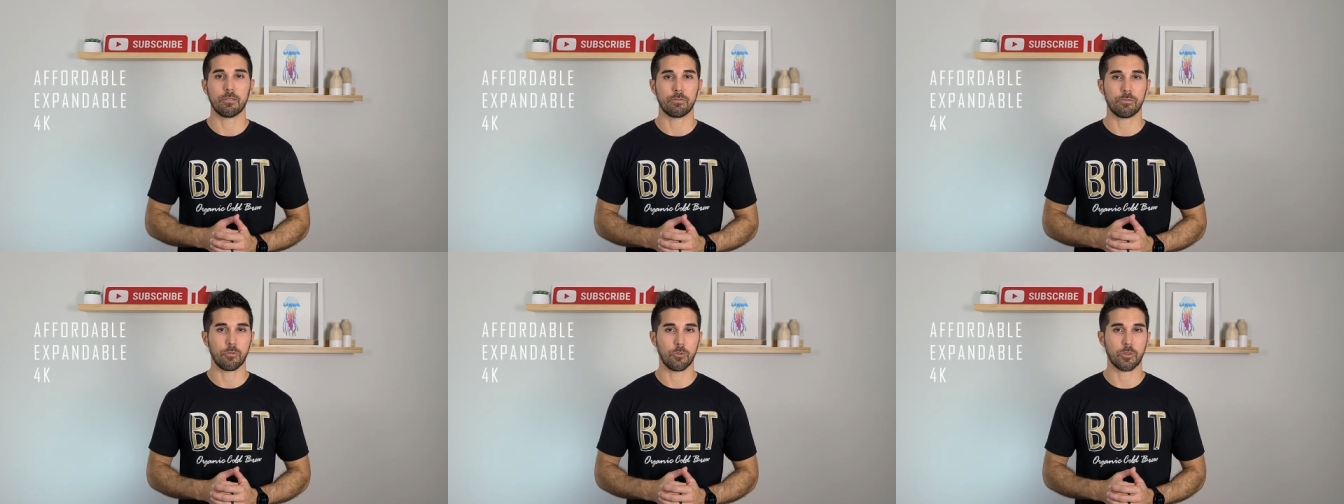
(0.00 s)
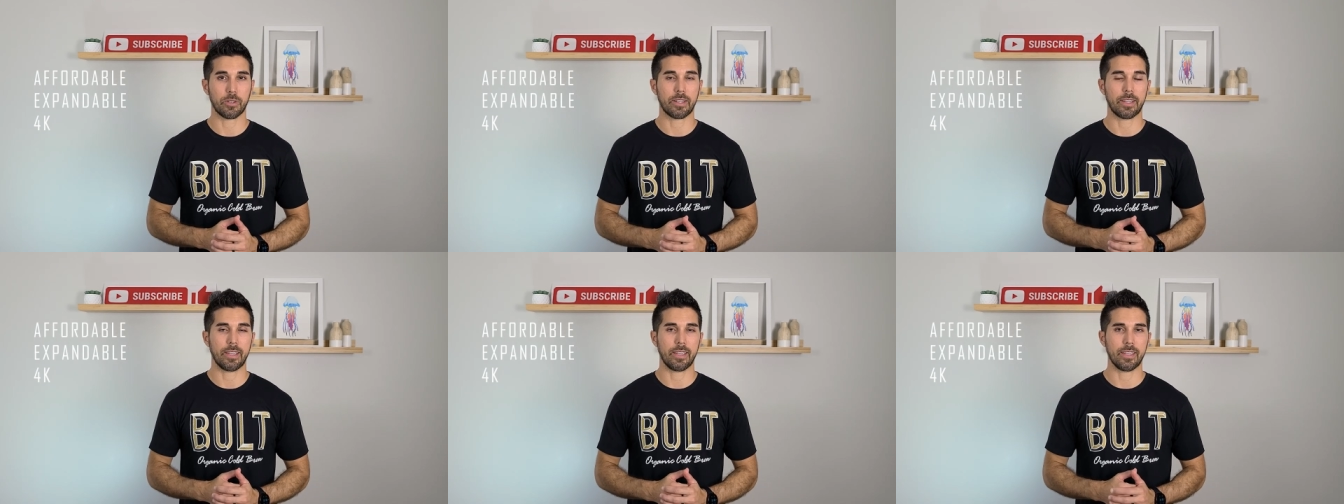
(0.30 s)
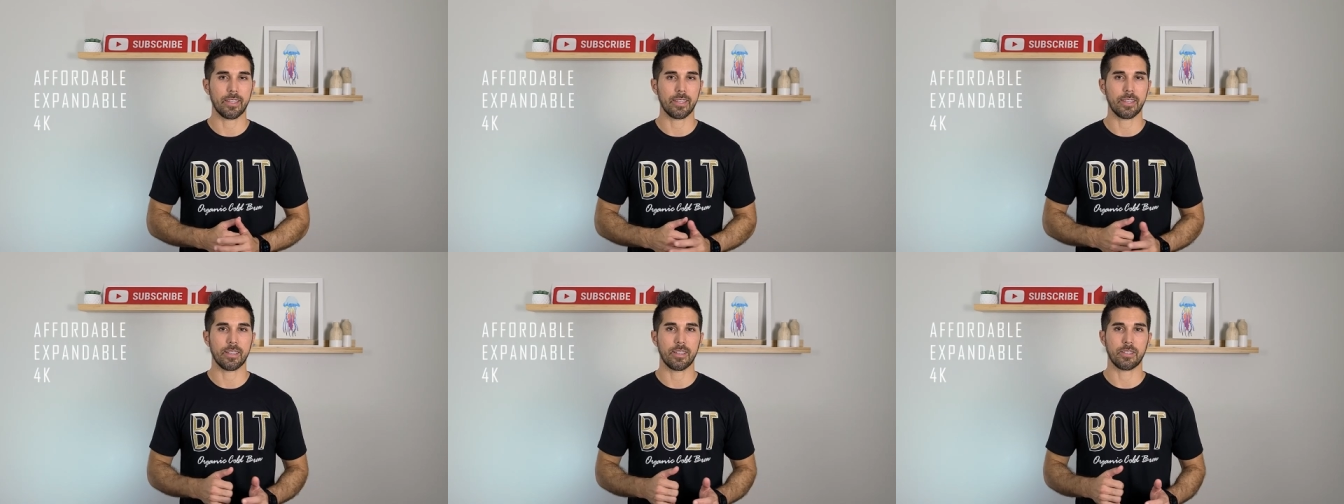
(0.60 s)

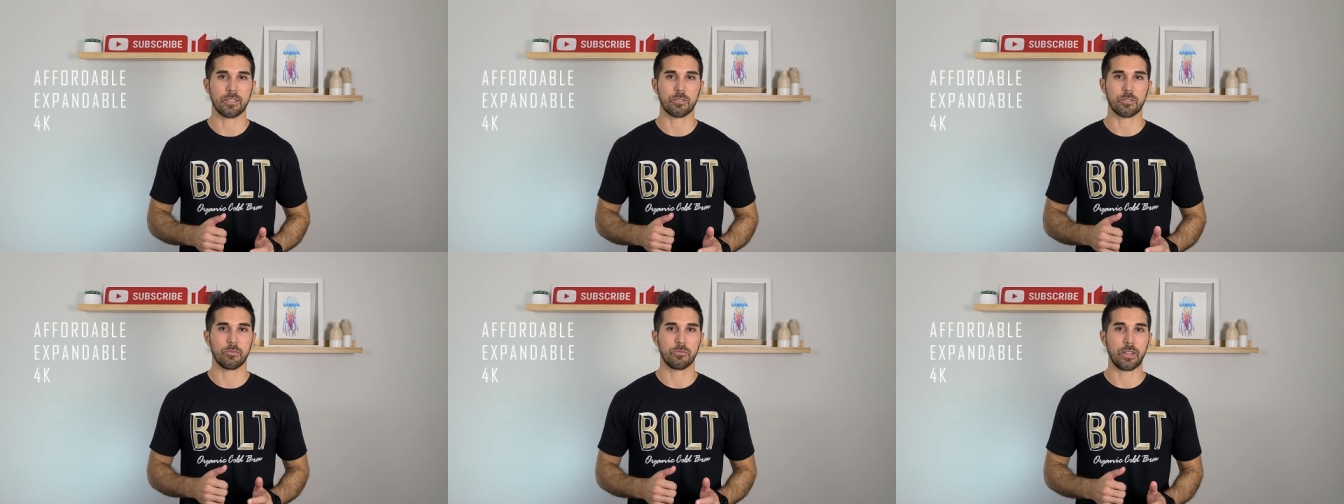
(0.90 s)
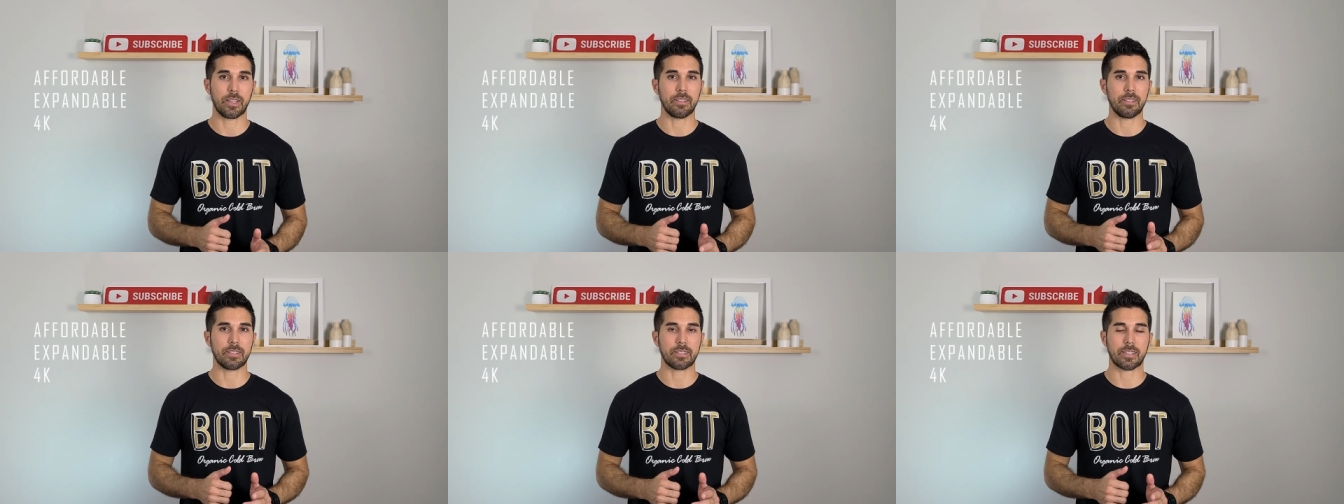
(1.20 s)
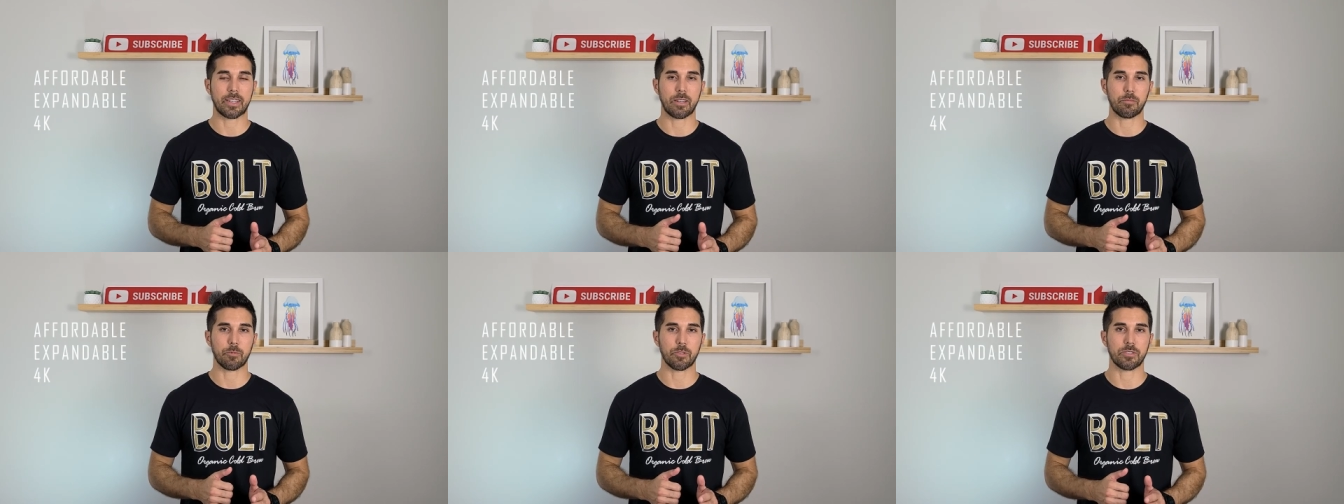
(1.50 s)
4K surveillance
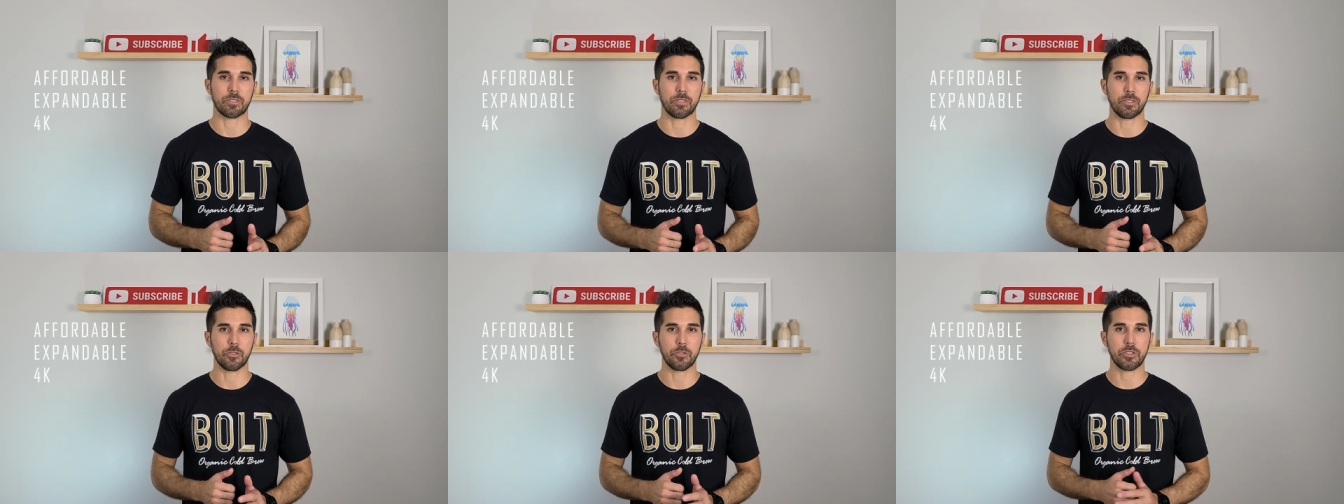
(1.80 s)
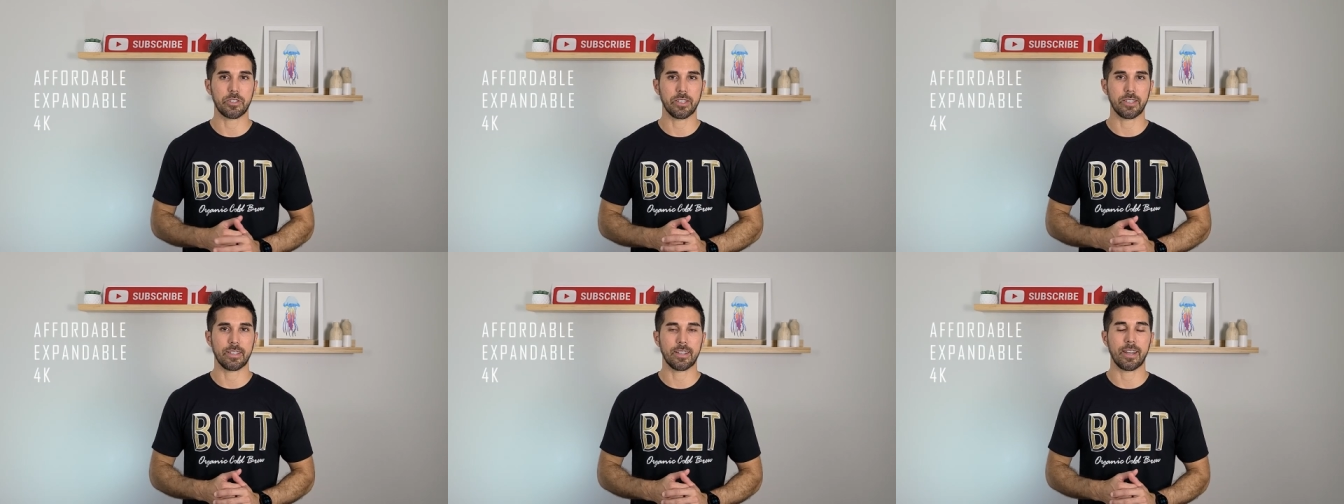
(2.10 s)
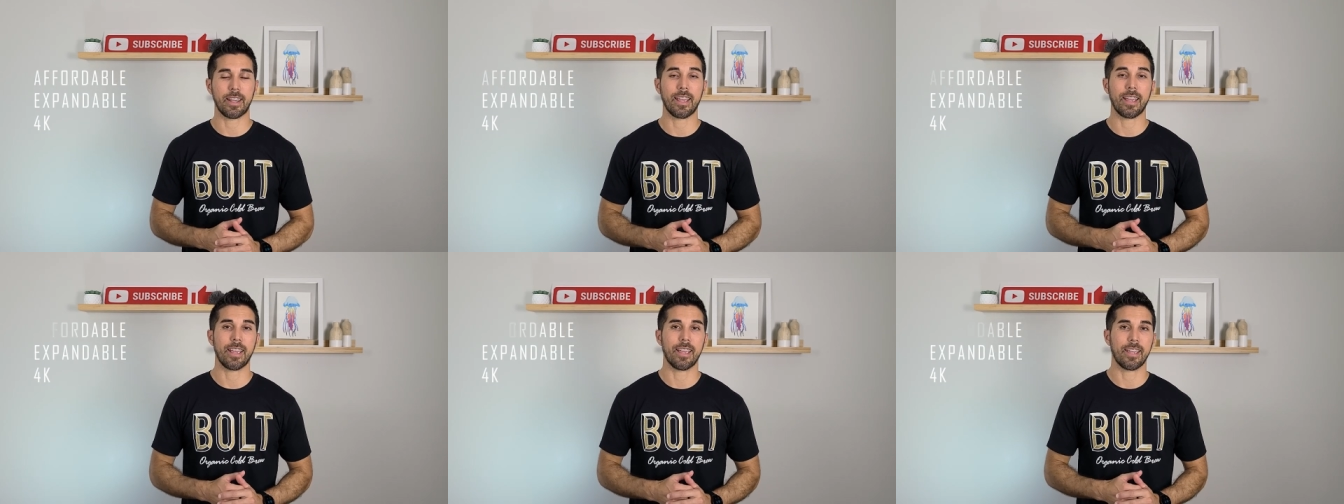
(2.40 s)
camera
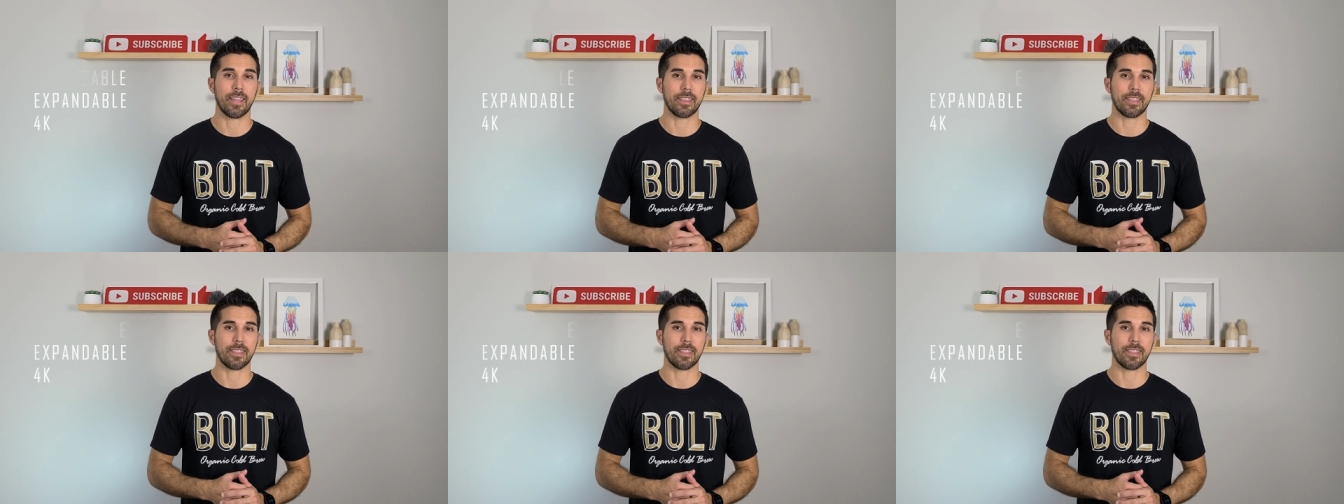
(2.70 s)
solution